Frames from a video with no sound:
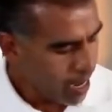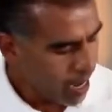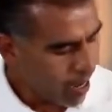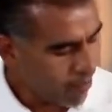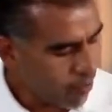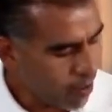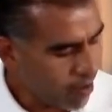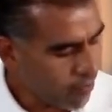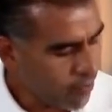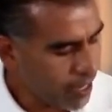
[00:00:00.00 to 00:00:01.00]
And for the
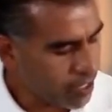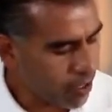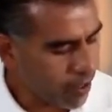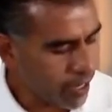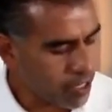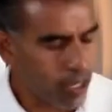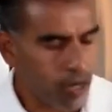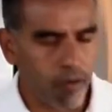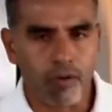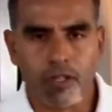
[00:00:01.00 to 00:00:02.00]
freezer is
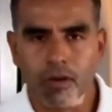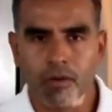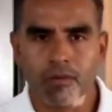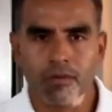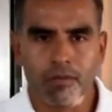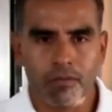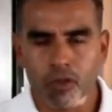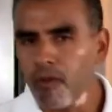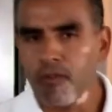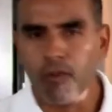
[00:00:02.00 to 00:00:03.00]
0. So
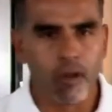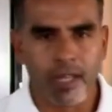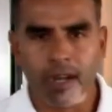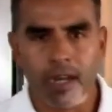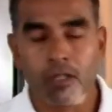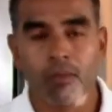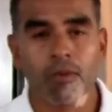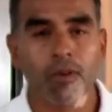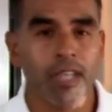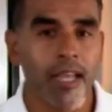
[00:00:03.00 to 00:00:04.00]
no fault on the
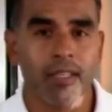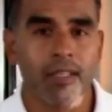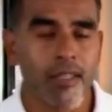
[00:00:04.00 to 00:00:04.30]
customer's end.